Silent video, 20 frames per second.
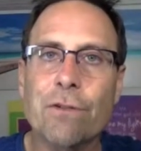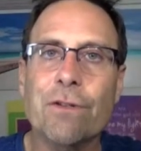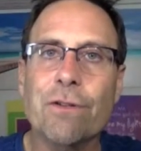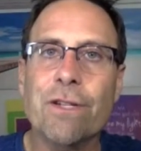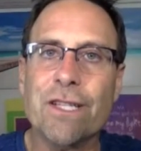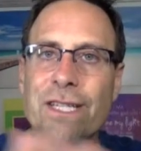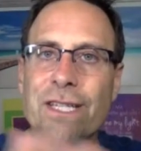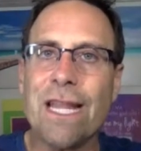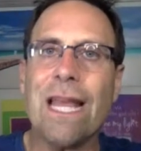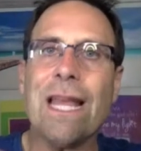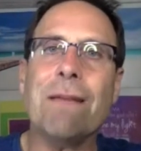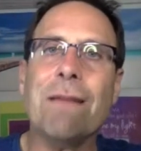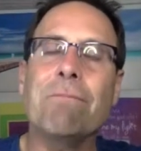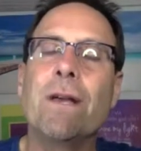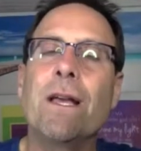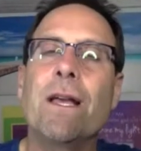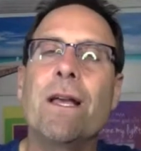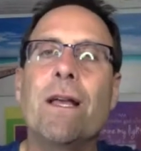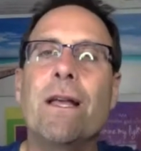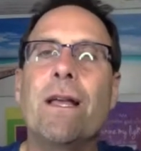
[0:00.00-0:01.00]
His name
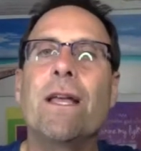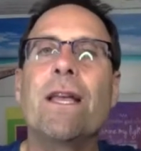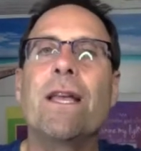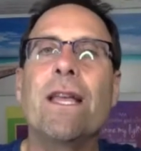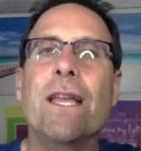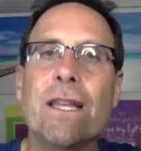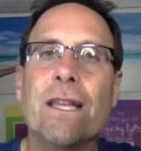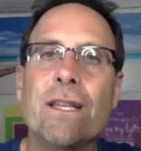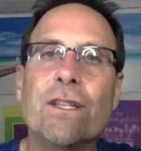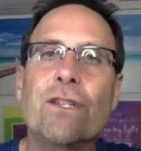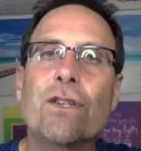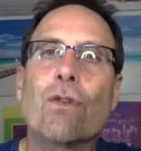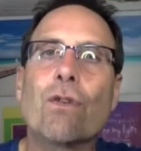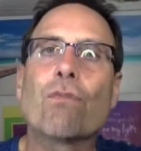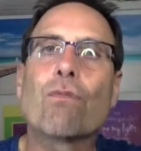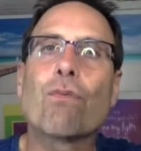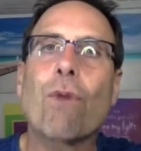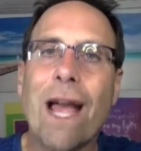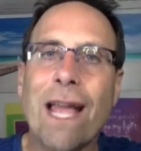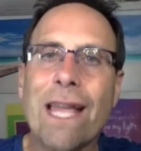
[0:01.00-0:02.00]
is
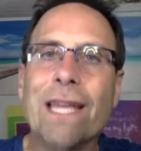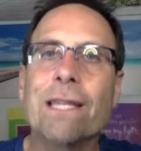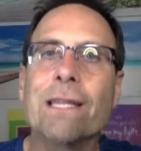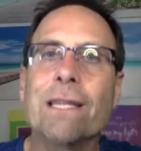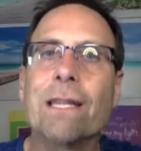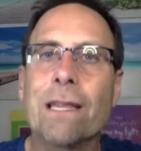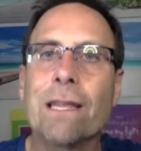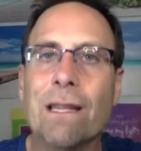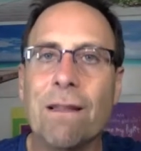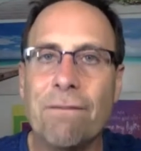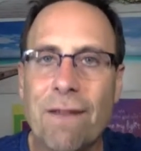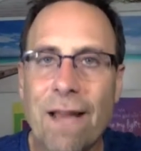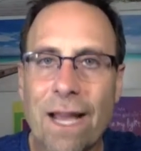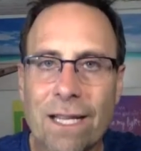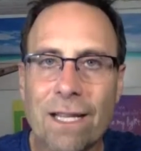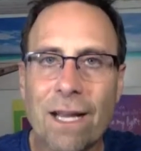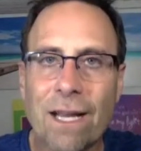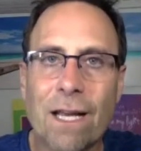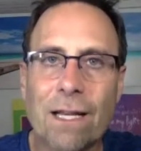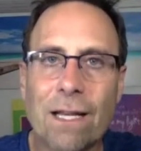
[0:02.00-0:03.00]
Ryan
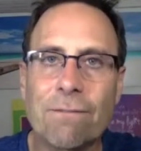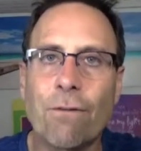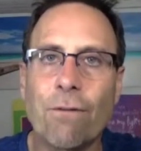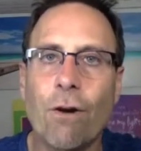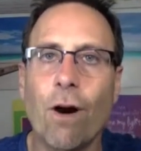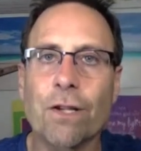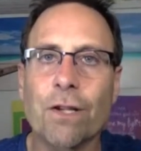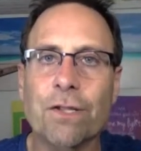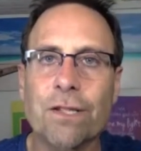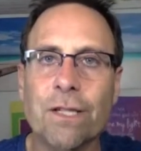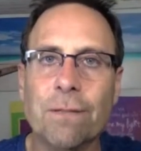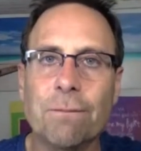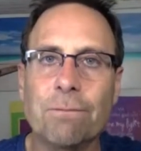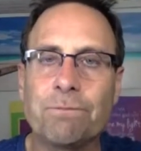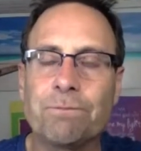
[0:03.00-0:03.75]
Levesque out of Austin.